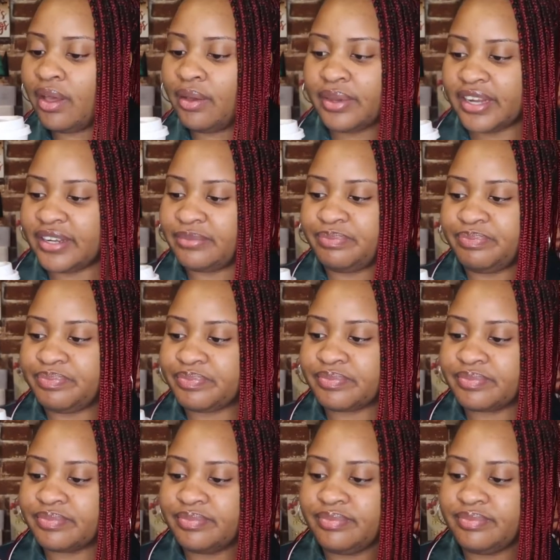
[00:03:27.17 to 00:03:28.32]
Okay,
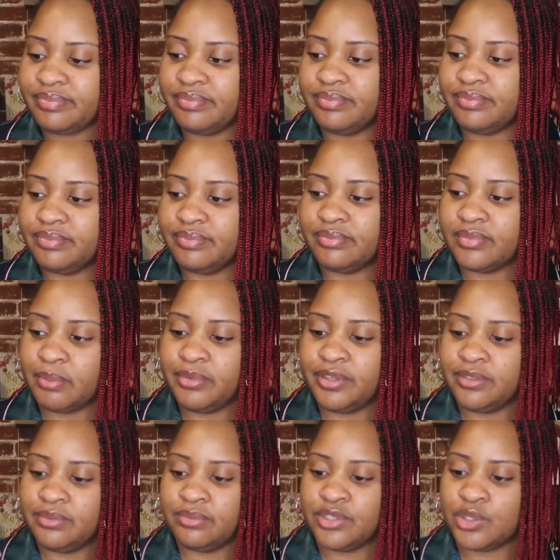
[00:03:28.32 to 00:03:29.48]
let
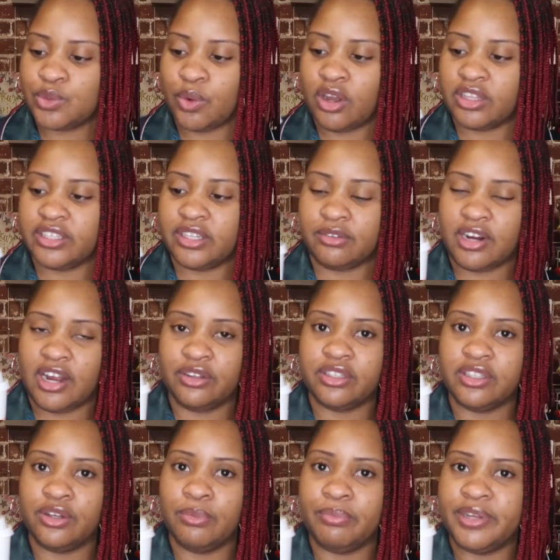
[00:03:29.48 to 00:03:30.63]
me swirl it around a
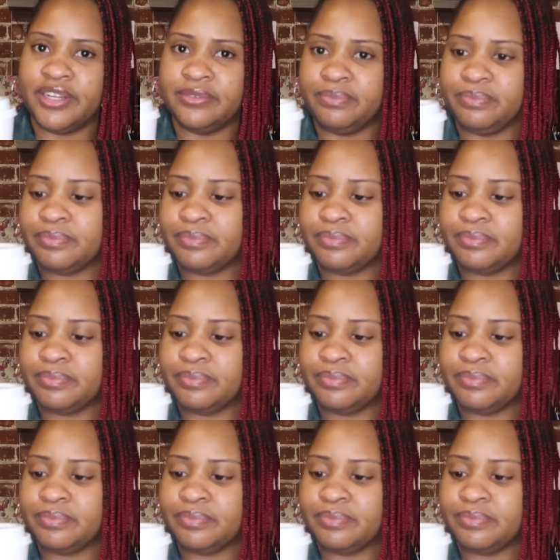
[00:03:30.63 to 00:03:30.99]
little bit.